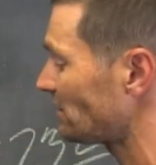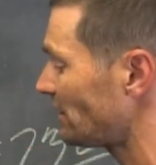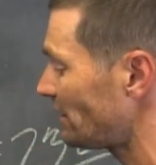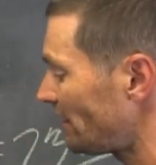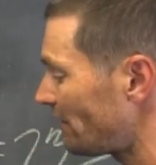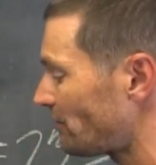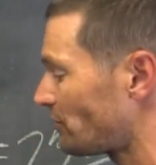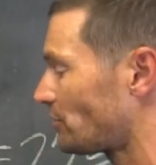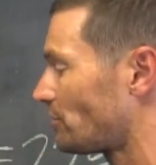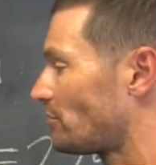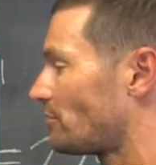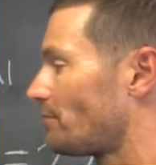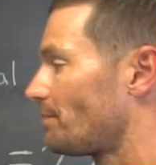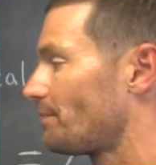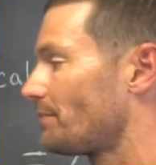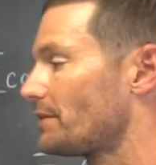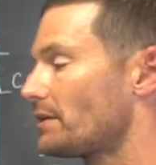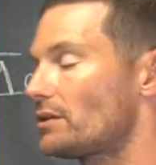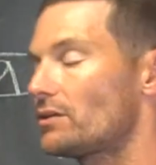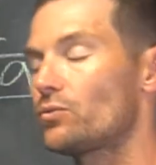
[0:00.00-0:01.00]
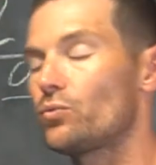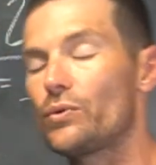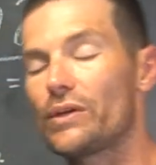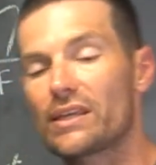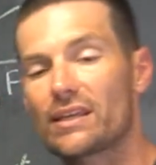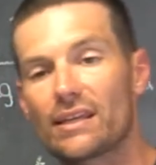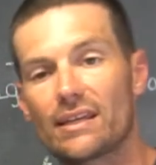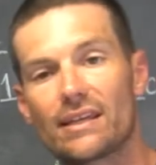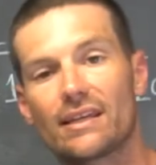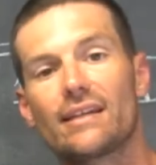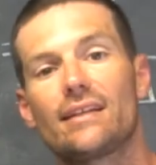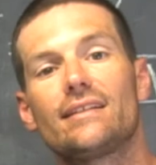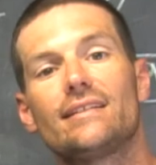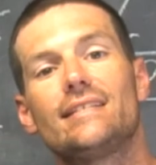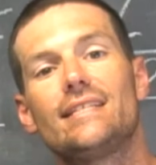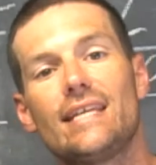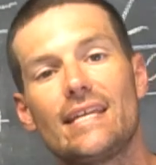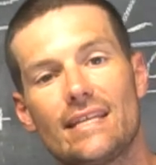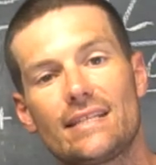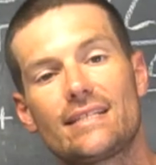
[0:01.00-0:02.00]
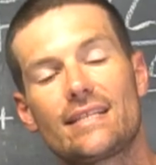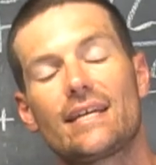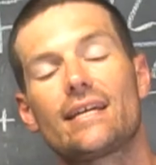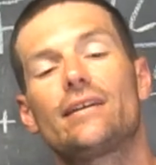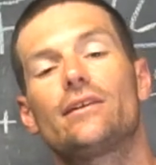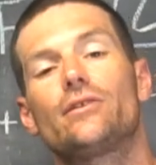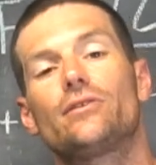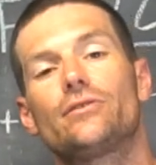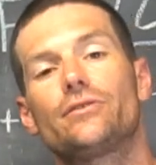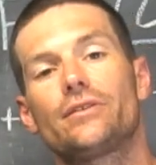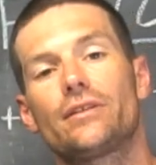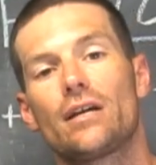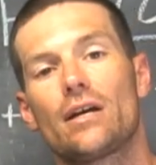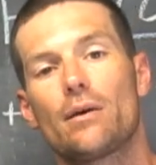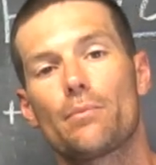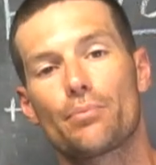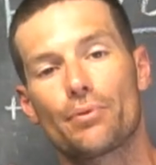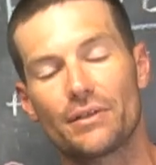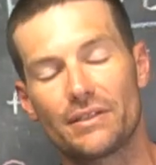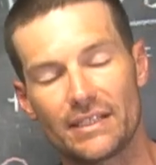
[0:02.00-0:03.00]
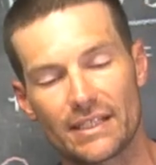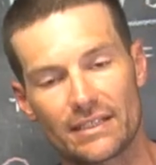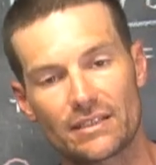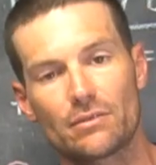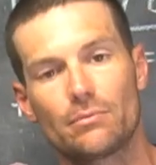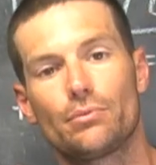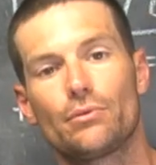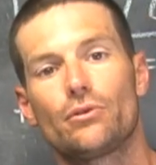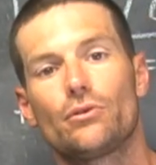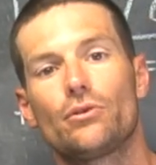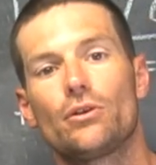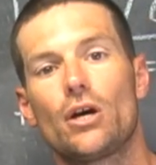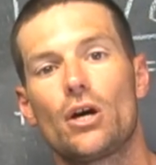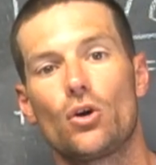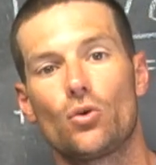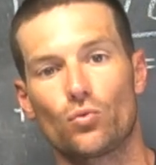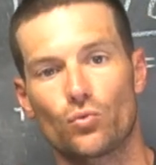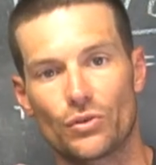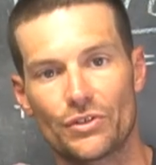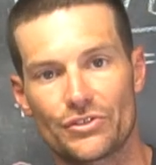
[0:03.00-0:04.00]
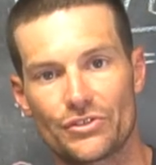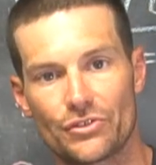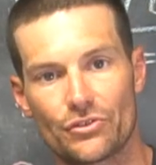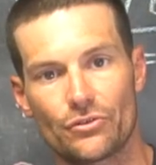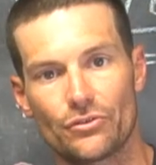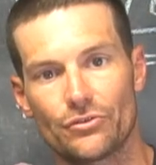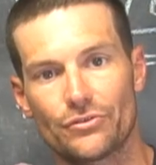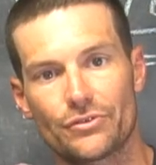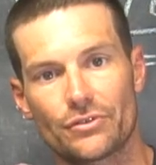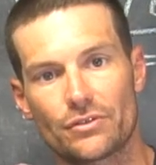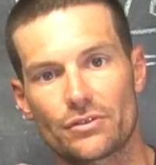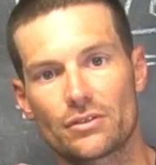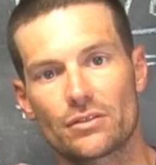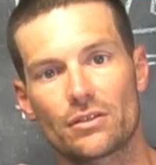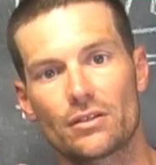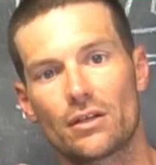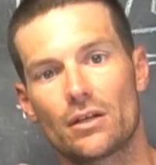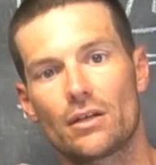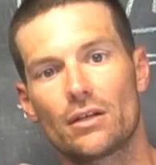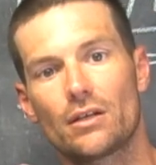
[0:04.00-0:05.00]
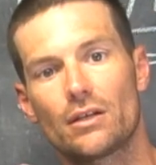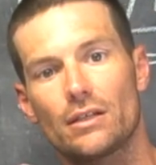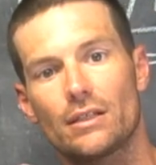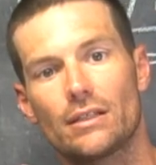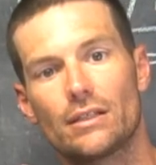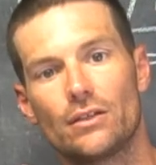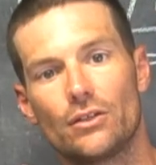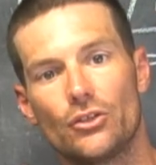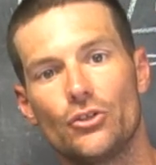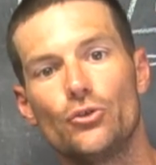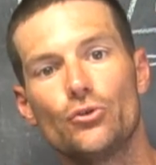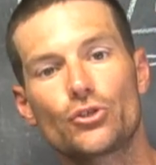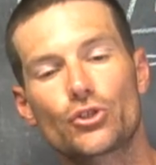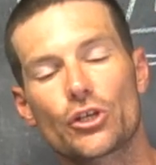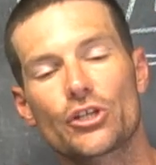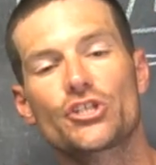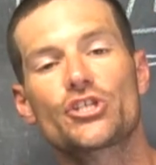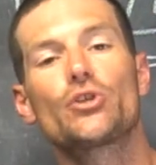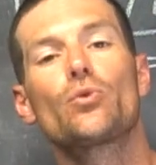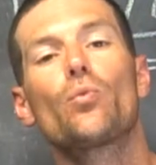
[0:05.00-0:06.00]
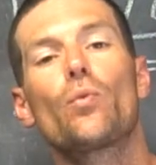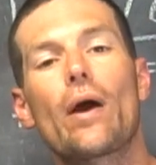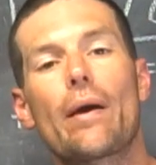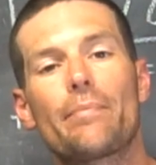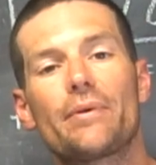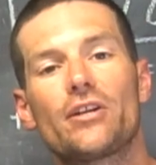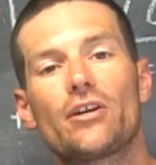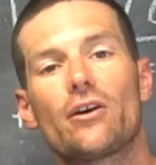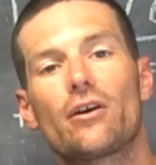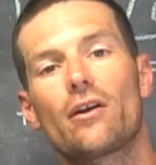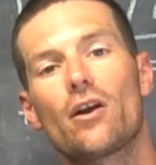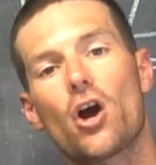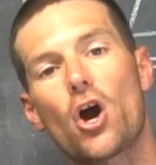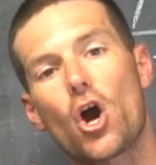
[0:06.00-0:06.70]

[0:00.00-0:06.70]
level, we can get detailed, predictable results. Nutrition webinar,